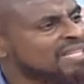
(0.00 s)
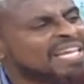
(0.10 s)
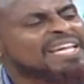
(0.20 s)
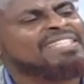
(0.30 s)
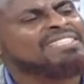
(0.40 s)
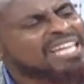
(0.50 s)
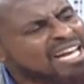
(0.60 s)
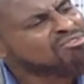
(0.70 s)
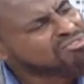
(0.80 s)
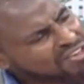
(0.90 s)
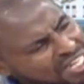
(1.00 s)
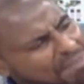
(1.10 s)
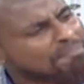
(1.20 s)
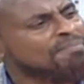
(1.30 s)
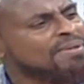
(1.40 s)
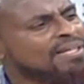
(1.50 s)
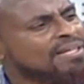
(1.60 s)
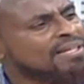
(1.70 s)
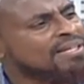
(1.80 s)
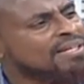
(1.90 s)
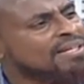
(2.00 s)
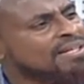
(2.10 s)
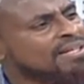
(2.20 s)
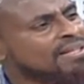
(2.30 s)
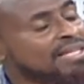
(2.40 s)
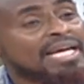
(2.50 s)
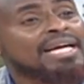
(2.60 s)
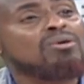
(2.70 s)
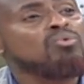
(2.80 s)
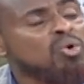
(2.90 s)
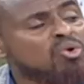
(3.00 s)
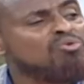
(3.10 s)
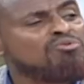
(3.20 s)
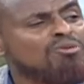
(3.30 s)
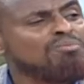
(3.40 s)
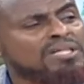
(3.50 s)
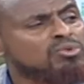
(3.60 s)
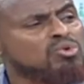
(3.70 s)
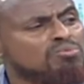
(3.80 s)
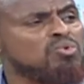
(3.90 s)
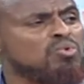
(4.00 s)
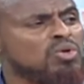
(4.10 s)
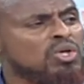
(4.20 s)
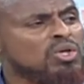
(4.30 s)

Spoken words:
They can die for him. They can walk from Kisumu